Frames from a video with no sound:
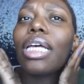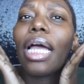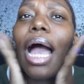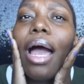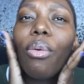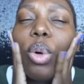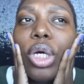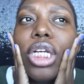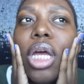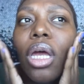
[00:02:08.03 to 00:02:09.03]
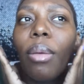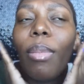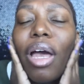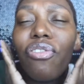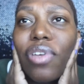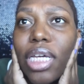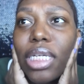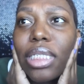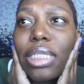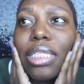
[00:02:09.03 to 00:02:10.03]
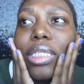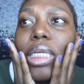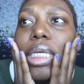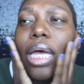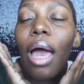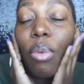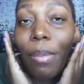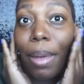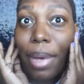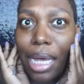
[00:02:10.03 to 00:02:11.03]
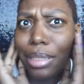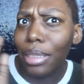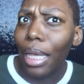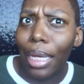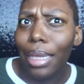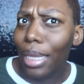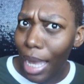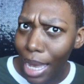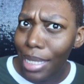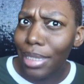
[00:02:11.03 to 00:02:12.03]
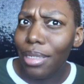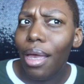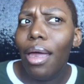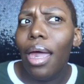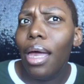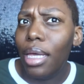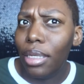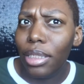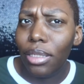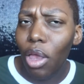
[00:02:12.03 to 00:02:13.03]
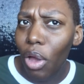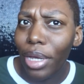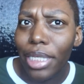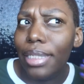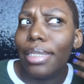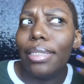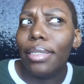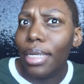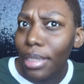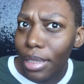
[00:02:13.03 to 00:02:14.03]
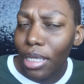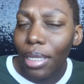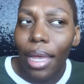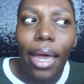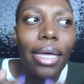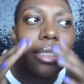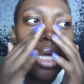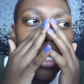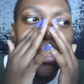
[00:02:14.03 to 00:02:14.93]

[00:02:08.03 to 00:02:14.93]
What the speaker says: Like, I want my mask to like last as long as it says it's gonna last.